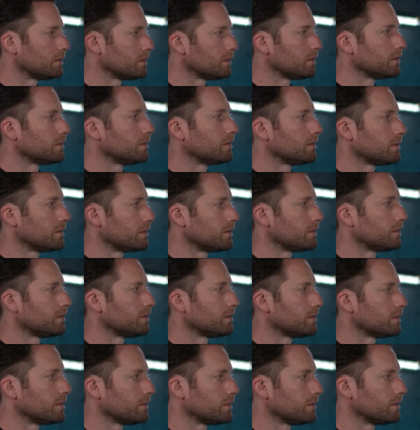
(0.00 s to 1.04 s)

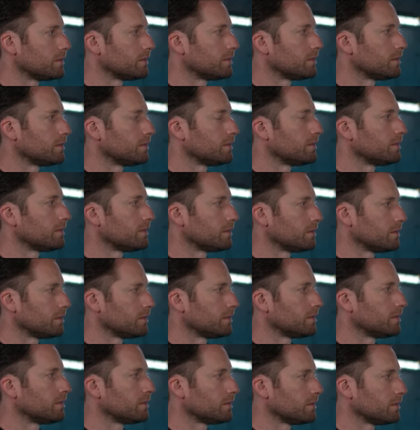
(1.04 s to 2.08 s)

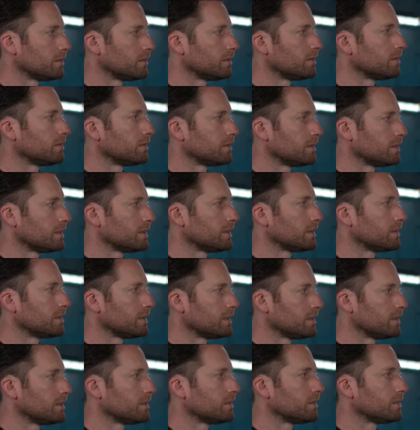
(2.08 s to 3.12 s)

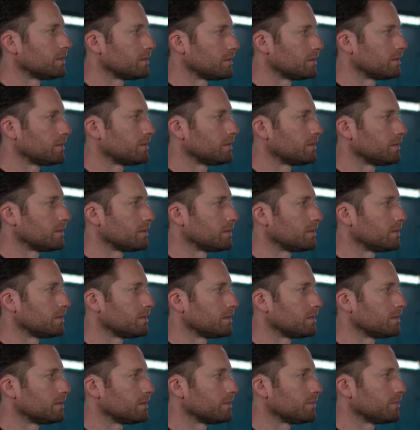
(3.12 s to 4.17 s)

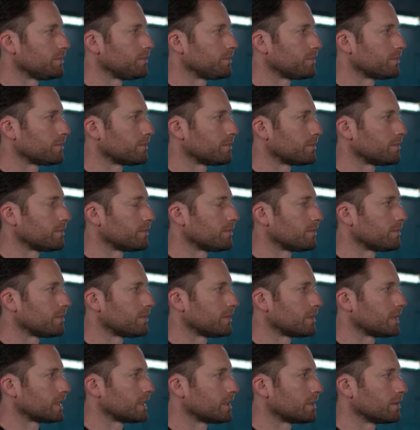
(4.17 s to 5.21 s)

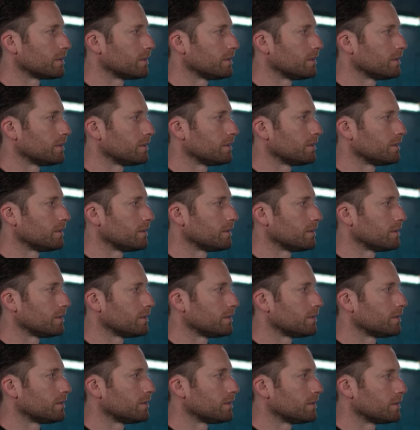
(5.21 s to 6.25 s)

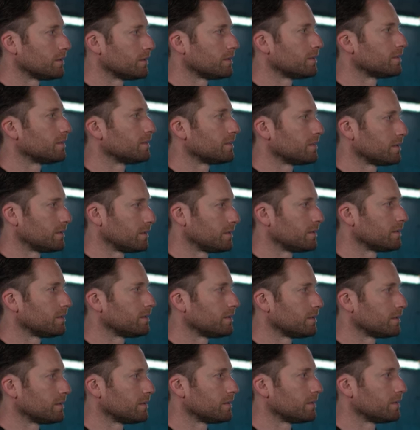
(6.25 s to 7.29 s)

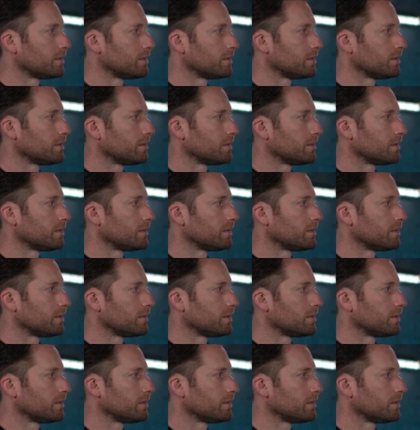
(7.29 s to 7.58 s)
(not speaking)